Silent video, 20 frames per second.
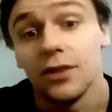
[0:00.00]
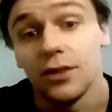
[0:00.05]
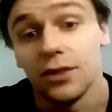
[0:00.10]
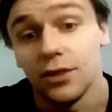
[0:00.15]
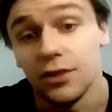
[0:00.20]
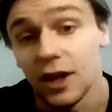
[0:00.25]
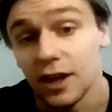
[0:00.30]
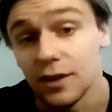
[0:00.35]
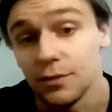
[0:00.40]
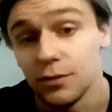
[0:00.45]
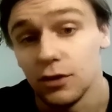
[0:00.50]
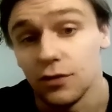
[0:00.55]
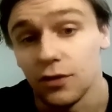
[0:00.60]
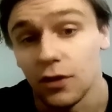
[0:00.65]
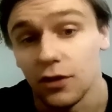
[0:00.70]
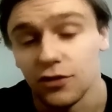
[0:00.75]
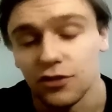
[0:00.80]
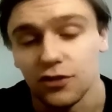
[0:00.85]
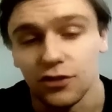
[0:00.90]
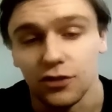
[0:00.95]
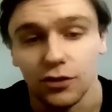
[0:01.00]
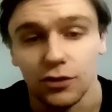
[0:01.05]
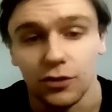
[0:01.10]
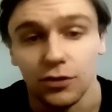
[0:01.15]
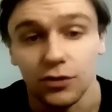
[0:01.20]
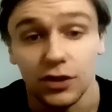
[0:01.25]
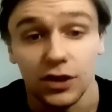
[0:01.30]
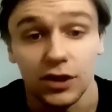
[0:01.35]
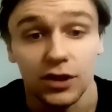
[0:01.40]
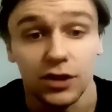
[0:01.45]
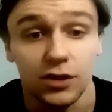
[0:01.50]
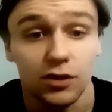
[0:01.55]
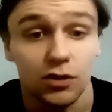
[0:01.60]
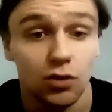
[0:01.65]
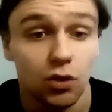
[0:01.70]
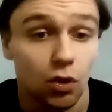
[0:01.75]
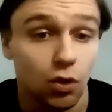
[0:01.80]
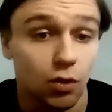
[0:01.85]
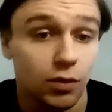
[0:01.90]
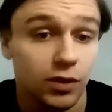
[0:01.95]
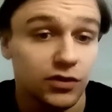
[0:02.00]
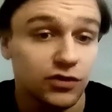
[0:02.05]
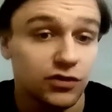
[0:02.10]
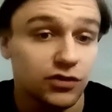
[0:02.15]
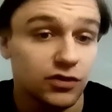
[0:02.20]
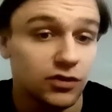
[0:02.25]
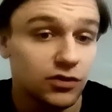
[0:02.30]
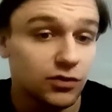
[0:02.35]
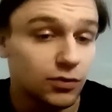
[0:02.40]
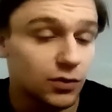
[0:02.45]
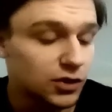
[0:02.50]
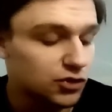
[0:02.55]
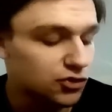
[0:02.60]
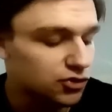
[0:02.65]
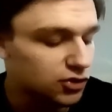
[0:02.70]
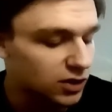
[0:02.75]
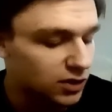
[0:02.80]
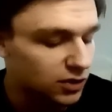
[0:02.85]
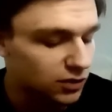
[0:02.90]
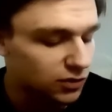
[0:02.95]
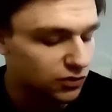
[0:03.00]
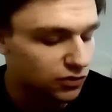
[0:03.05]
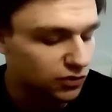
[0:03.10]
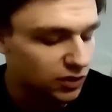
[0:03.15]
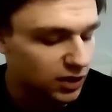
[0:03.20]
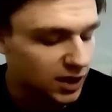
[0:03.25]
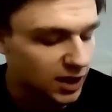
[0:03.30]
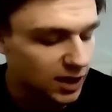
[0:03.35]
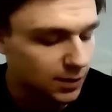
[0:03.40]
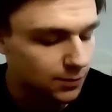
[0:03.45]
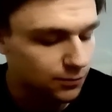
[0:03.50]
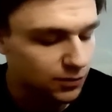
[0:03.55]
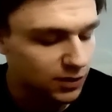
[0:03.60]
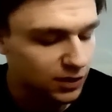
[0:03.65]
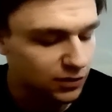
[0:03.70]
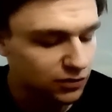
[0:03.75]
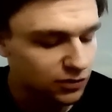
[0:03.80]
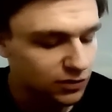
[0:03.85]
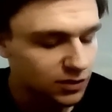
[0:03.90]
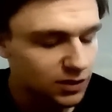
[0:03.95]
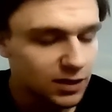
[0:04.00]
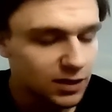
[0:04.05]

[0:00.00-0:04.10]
then move on to the chorus, which is this.